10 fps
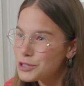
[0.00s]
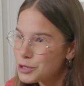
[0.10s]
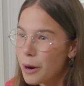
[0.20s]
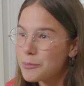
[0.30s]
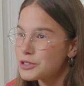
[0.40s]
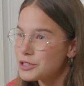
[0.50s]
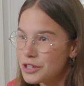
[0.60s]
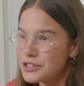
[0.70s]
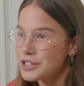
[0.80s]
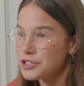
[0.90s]
stopped
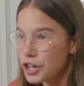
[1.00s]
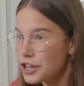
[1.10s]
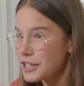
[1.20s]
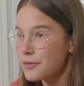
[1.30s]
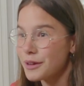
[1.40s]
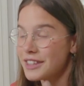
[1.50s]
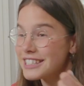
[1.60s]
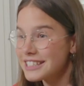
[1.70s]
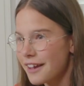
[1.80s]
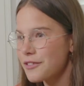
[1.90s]
using Joseph with
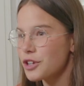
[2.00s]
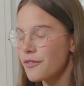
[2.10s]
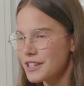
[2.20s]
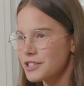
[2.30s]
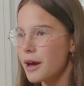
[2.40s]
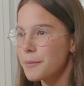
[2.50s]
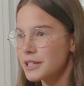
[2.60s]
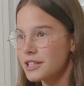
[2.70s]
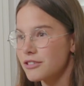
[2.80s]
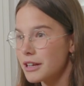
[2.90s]
his gifts of
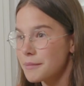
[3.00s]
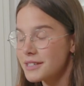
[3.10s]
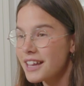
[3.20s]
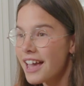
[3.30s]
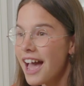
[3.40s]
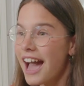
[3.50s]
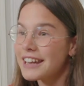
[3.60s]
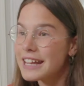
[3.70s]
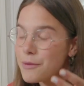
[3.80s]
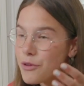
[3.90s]
interpreting dreams,
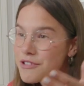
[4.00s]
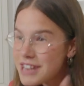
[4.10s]
and he will